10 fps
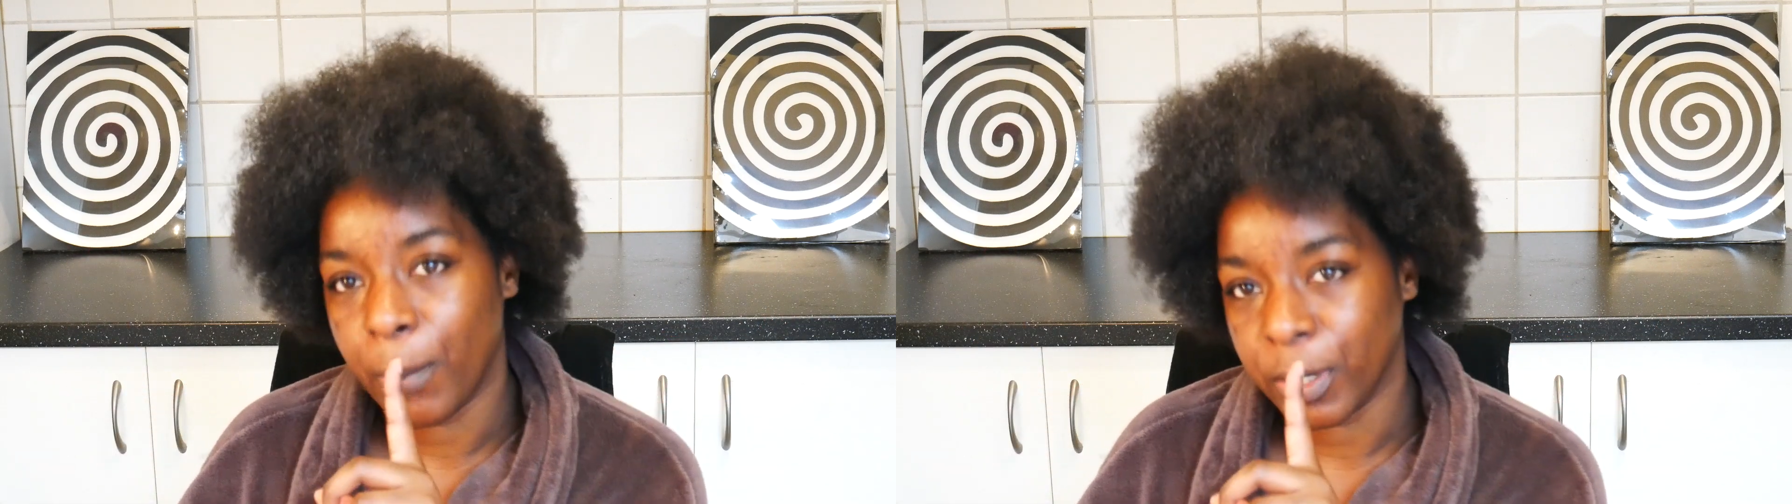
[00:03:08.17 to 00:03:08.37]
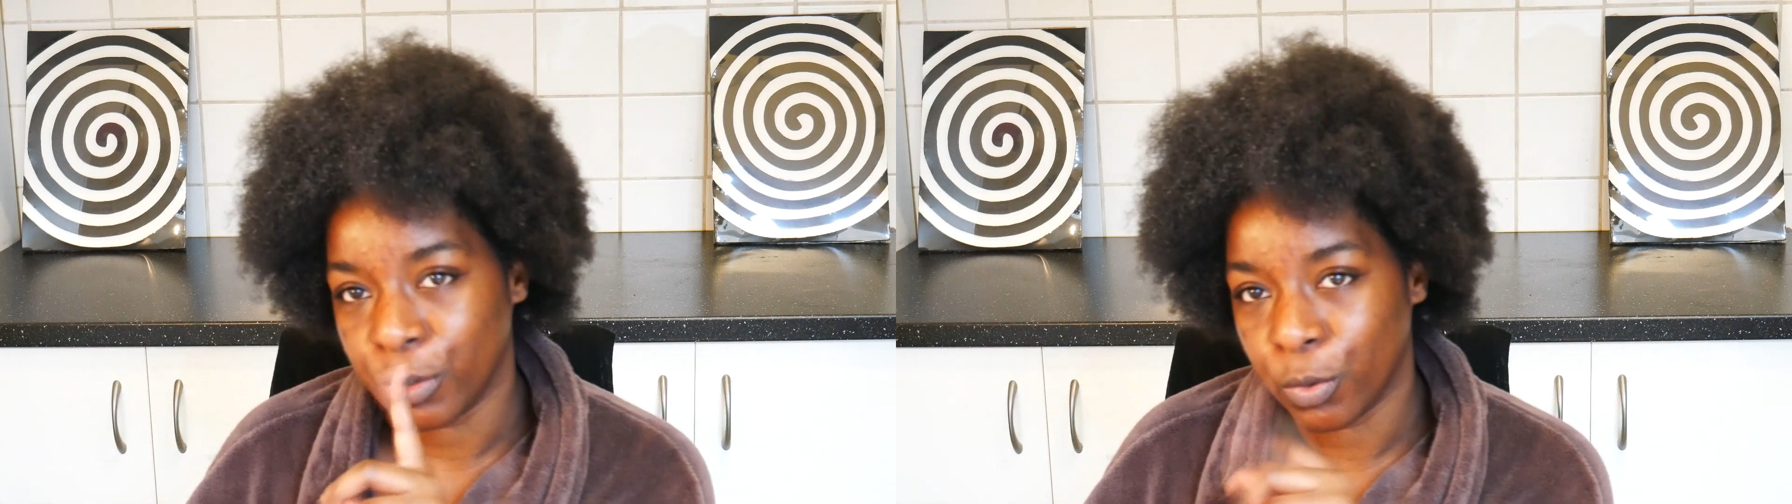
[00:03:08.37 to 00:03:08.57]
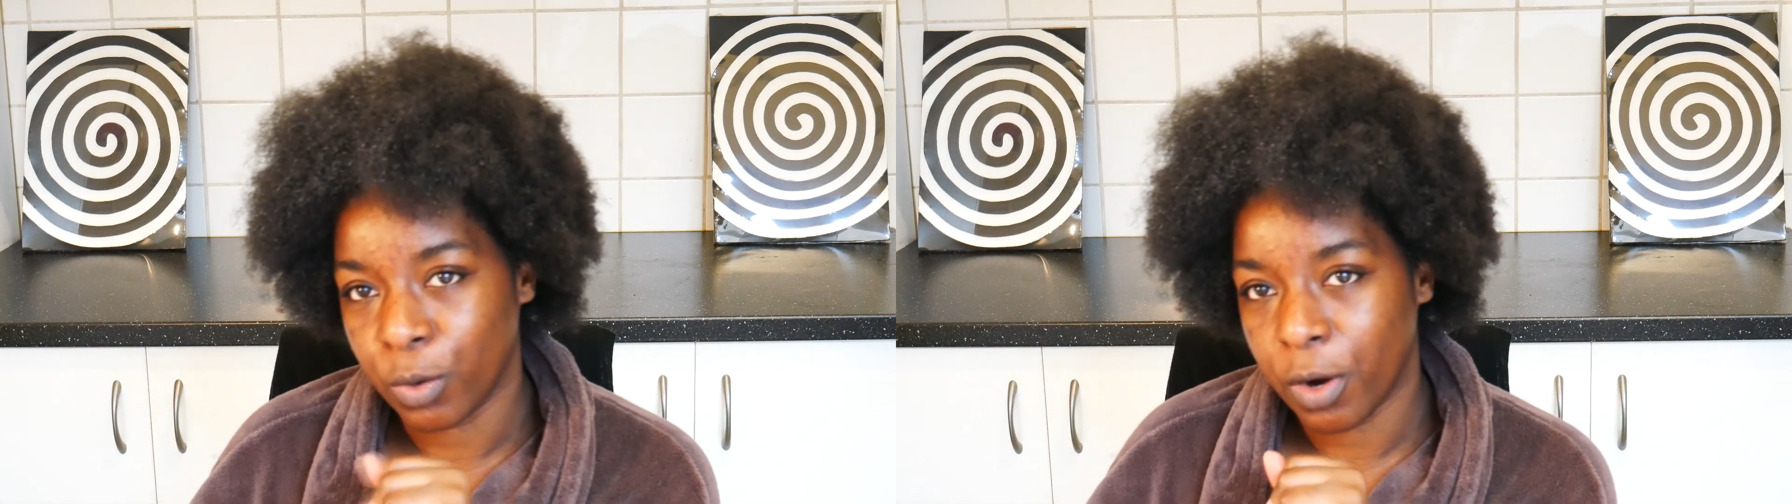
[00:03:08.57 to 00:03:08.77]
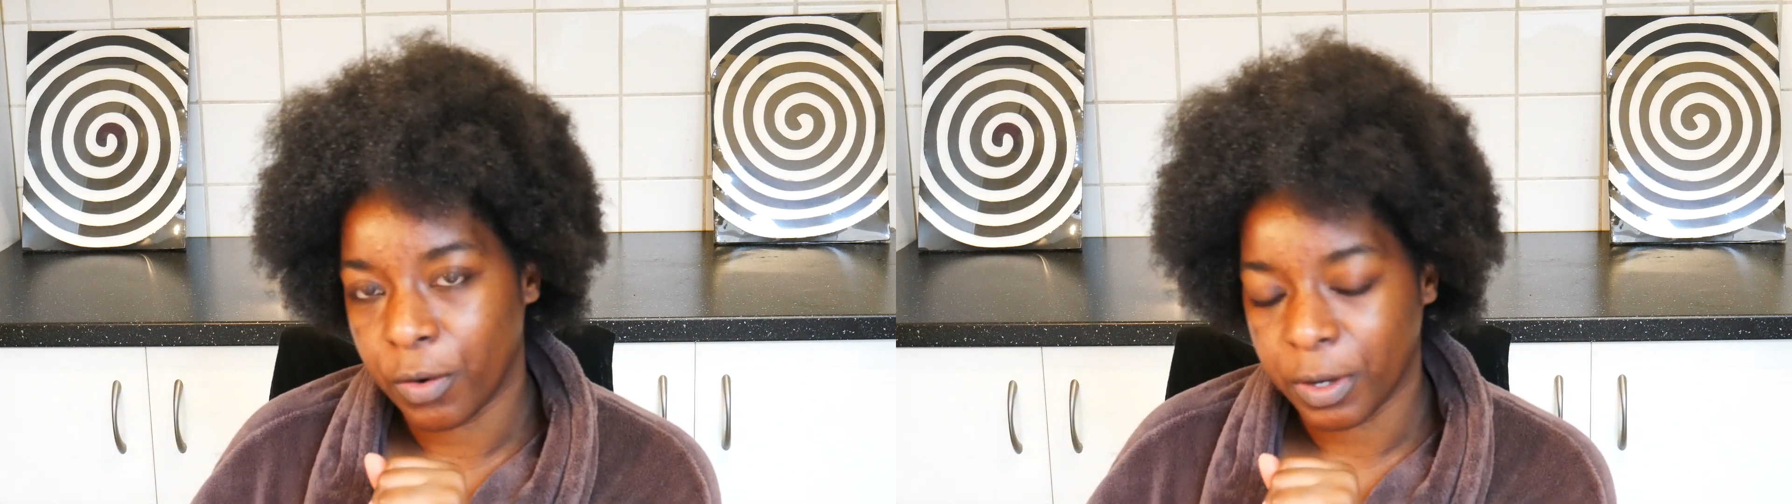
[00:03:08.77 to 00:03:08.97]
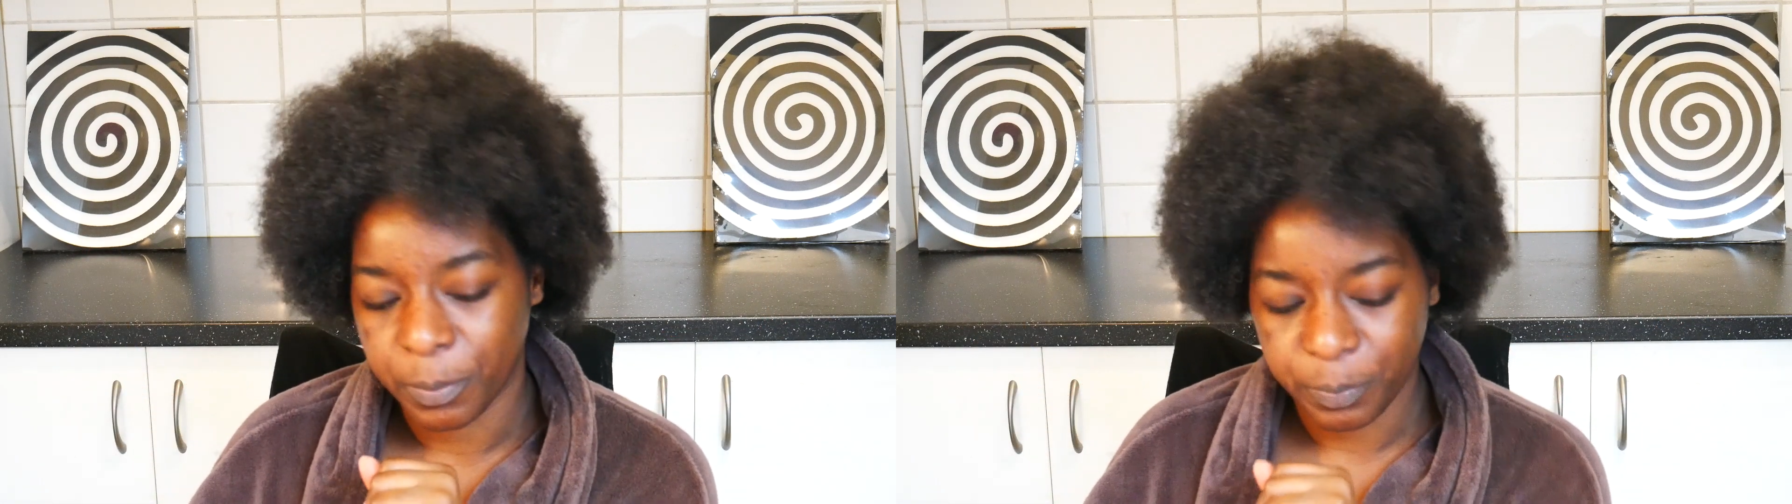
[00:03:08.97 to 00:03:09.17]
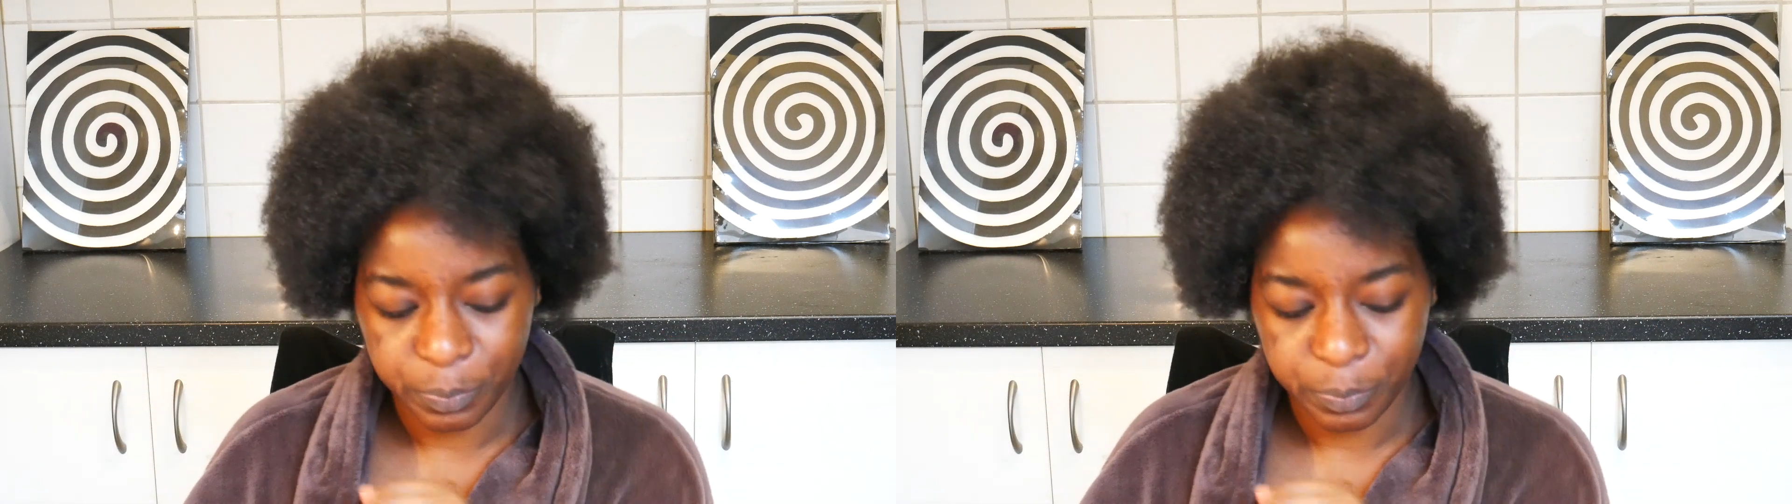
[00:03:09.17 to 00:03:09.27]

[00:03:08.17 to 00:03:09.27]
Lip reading: But don't worry.